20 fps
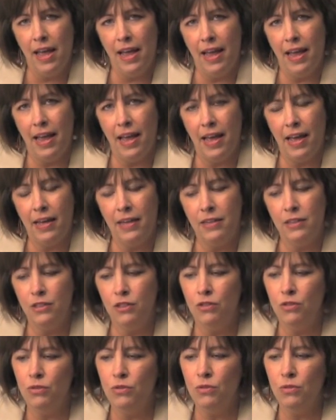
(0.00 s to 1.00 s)
And
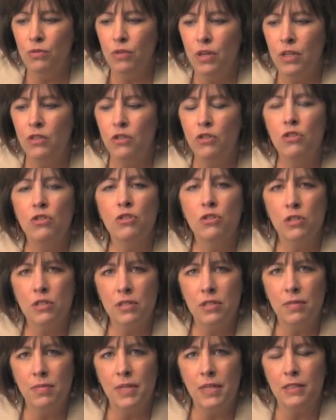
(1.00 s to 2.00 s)
you
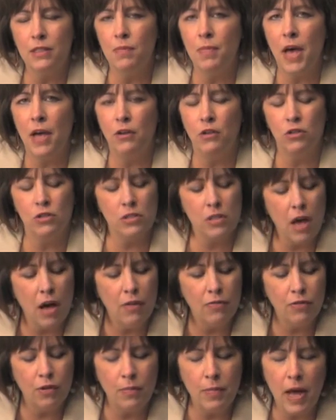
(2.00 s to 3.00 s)
understood some things about
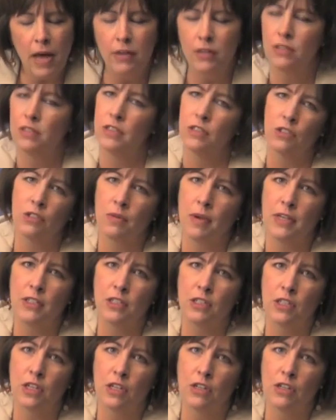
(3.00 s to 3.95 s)
yourself or about your situation